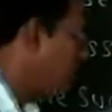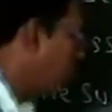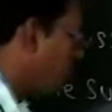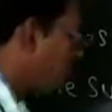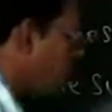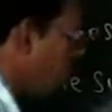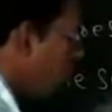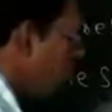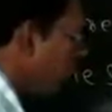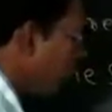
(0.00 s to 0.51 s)

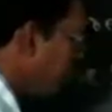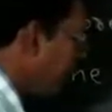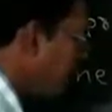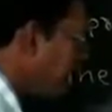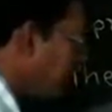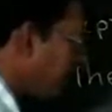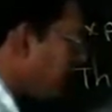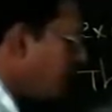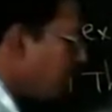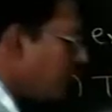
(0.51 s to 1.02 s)
So
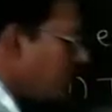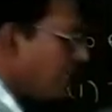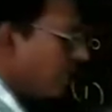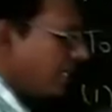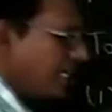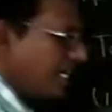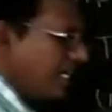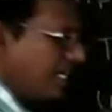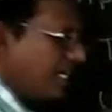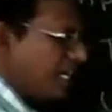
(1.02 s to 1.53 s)
heat
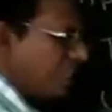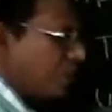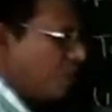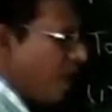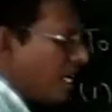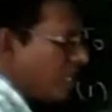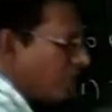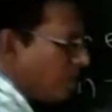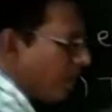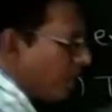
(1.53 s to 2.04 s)

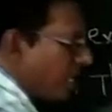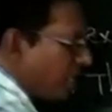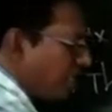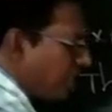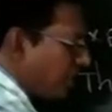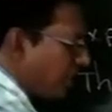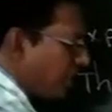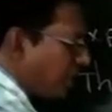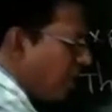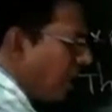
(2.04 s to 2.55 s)
expands metals.
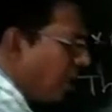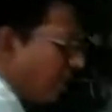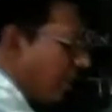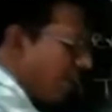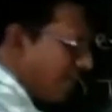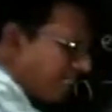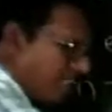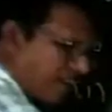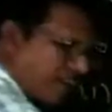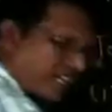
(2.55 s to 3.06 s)
It is not
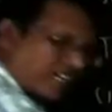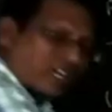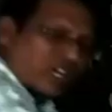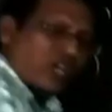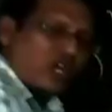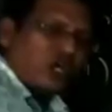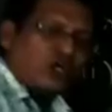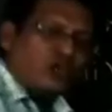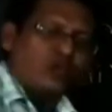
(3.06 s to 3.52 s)
like that.